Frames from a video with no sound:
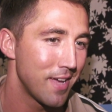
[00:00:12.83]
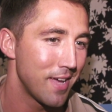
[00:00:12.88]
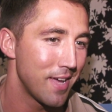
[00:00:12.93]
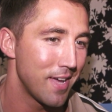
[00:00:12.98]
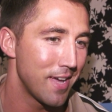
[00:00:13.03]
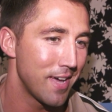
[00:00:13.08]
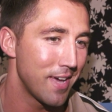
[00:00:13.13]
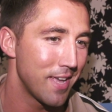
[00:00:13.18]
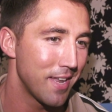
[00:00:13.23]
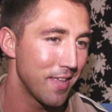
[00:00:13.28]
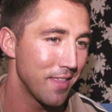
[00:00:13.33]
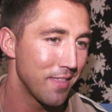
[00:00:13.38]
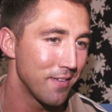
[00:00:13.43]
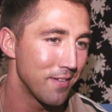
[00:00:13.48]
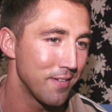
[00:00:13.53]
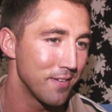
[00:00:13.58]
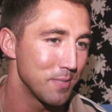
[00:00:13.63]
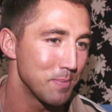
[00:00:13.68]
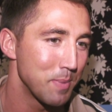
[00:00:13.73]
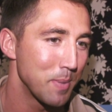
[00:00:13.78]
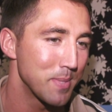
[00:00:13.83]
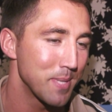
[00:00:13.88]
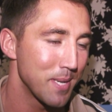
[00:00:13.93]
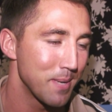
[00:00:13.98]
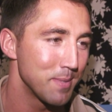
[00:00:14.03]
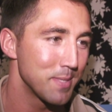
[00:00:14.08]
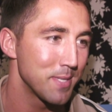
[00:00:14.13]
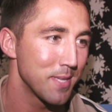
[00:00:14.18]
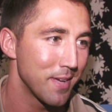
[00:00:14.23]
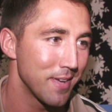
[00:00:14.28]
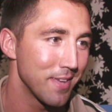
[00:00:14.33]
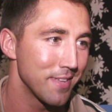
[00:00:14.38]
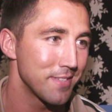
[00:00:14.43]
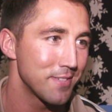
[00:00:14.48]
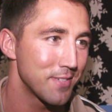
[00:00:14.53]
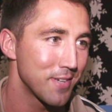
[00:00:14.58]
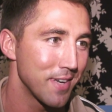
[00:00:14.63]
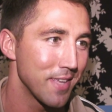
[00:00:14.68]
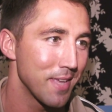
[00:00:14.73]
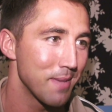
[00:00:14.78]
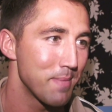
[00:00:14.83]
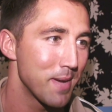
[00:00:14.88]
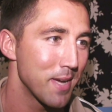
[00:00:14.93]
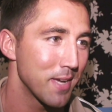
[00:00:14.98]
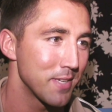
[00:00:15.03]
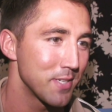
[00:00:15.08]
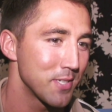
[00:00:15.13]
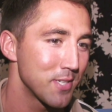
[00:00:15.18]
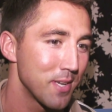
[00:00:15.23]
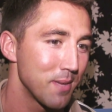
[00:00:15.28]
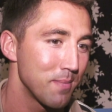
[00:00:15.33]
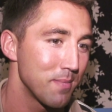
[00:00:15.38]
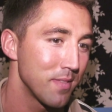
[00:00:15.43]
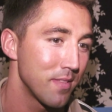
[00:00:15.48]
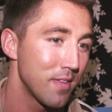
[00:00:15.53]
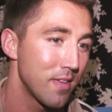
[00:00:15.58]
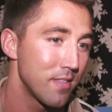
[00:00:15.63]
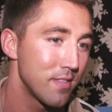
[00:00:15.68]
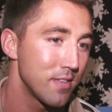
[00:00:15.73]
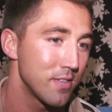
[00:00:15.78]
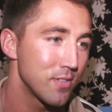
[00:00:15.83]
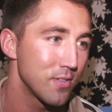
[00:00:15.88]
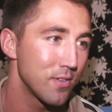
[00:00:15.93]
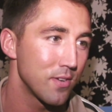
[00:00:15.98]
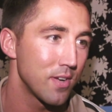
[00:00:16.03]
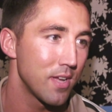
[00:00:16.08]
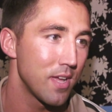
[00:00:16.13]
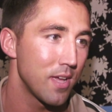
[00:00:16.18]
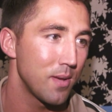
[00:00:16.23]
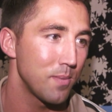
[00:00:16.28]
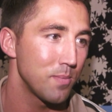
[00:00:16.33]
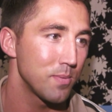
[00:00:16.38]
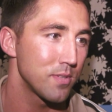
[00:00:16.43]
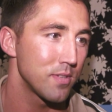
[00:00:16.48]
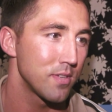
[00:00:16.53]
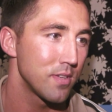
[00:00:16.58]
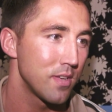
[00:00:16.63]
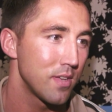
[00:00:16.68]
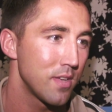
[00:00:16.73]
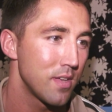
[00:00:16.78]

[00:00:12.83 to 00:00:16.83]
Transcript: and I thought it was about time I started trying to get back into shape, and, and this sort of helped.